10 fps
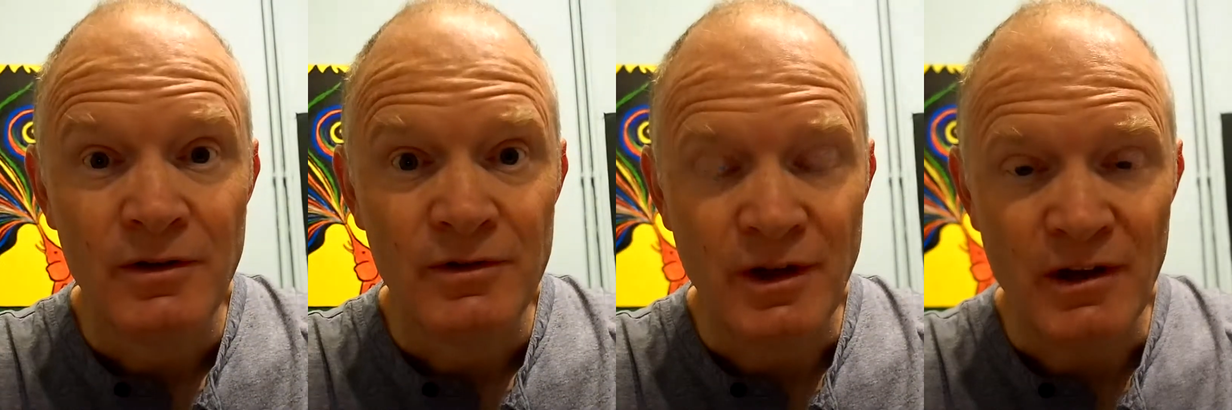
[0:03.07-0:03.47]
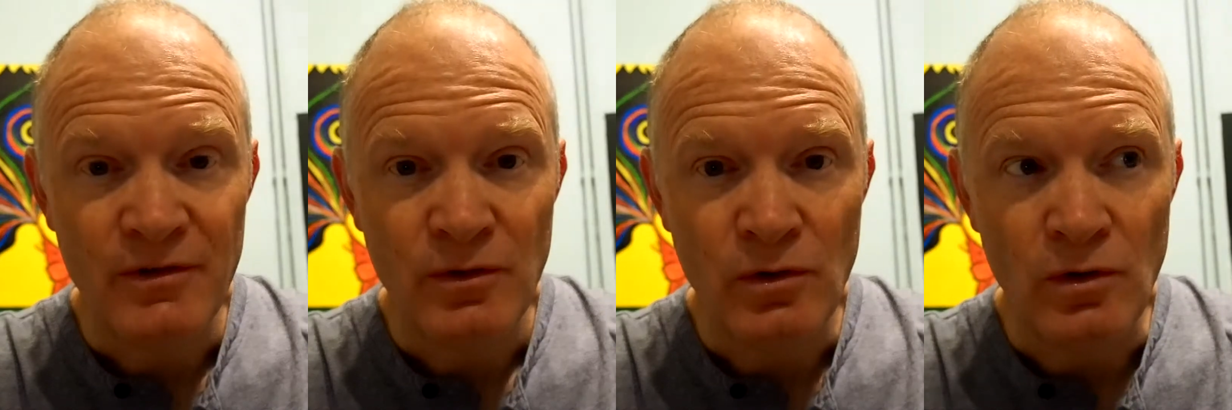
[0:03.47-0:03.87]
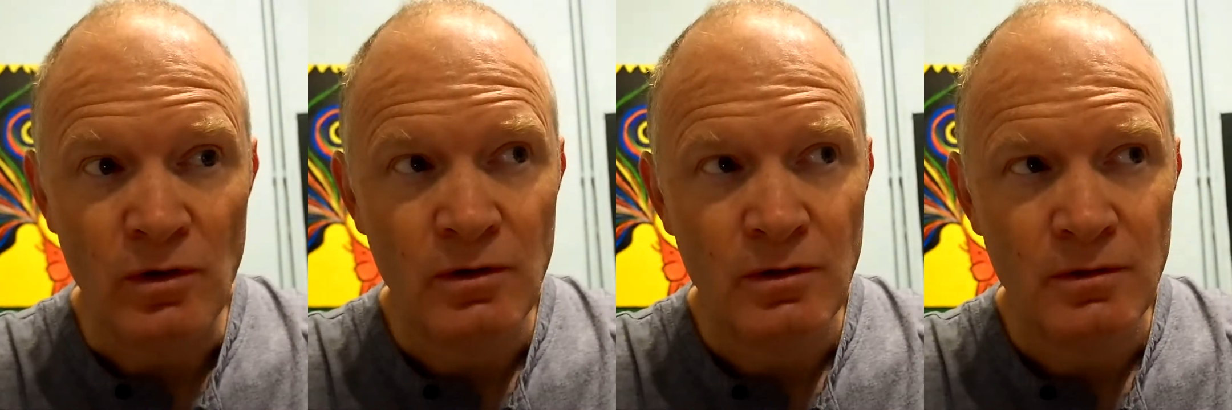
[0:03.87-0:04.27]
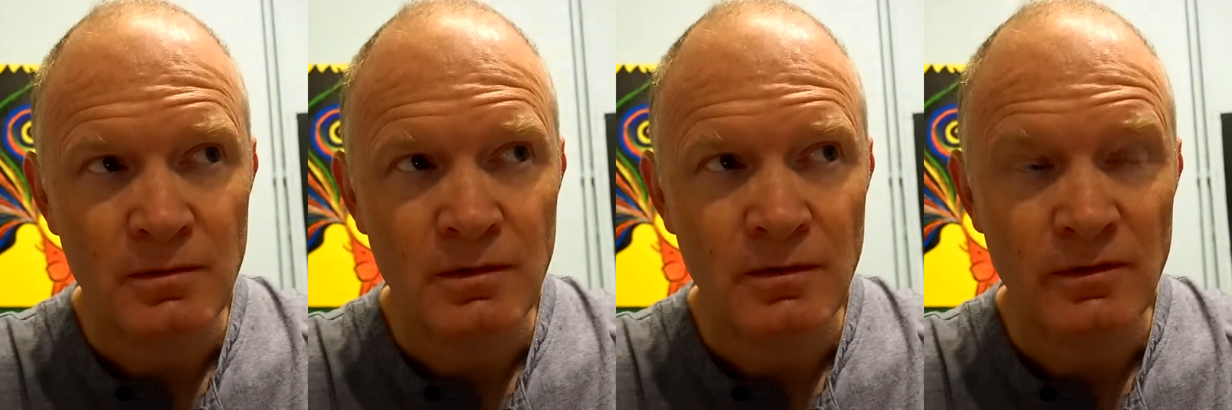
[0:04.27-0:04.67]
Day four.
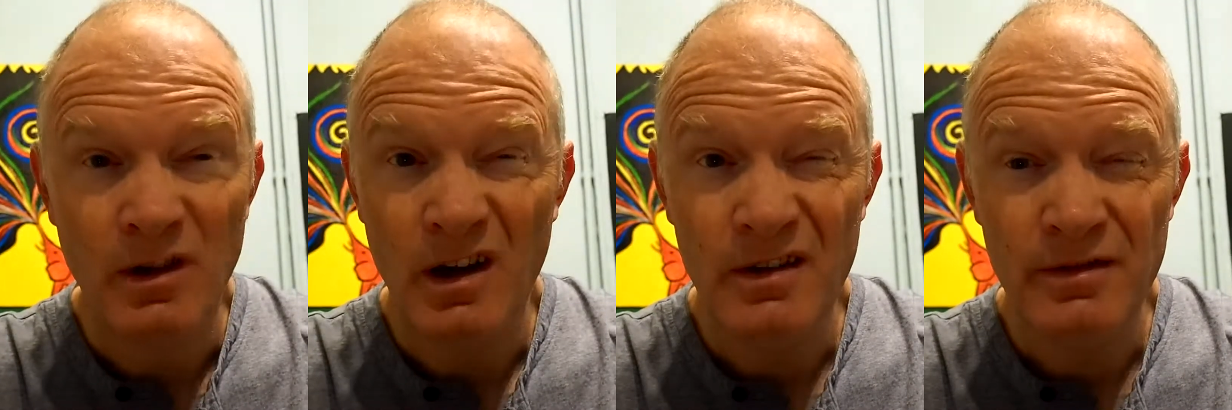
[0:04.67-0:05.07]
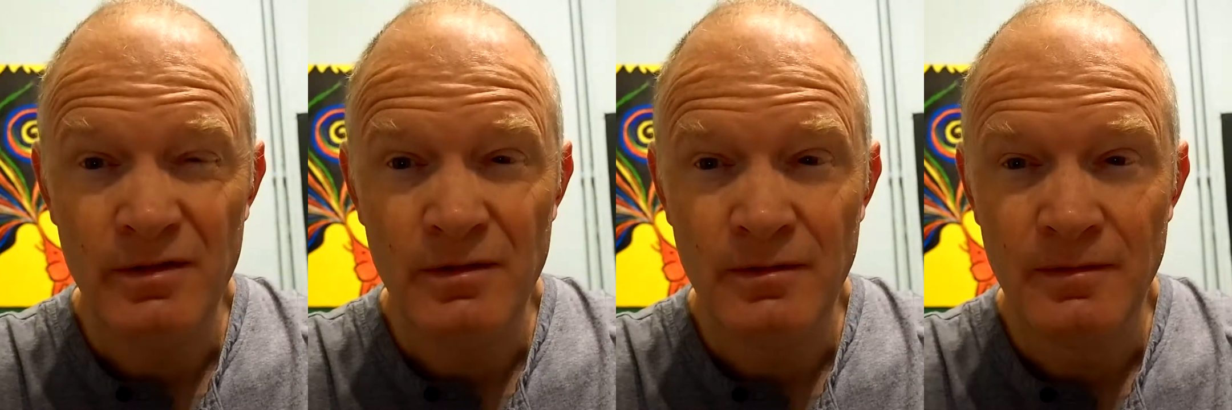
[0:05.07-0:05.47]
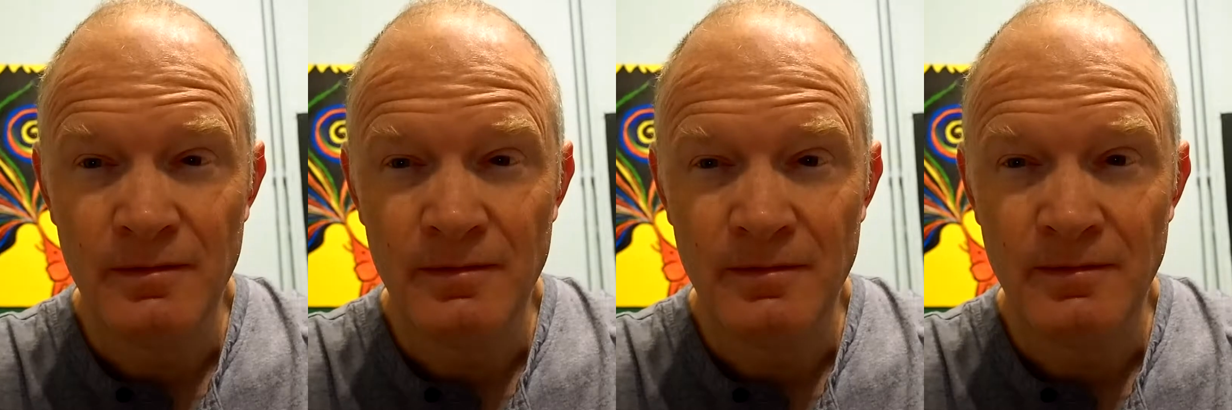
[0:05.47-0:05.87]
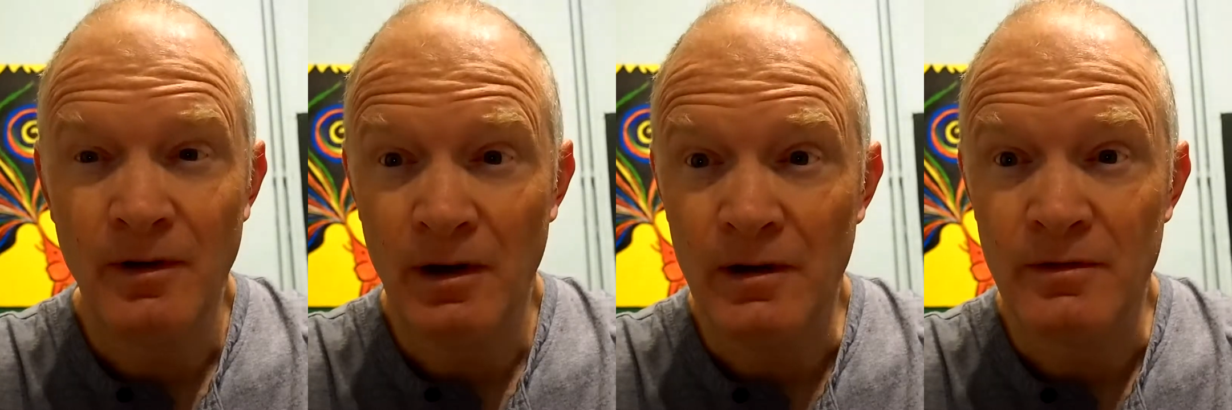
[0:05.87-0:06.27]
Five?
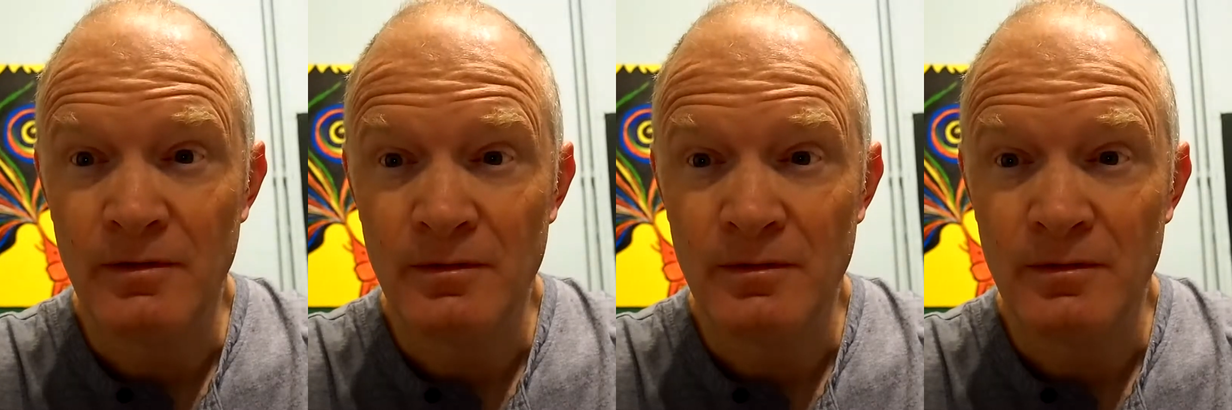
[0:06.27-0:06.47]
Five.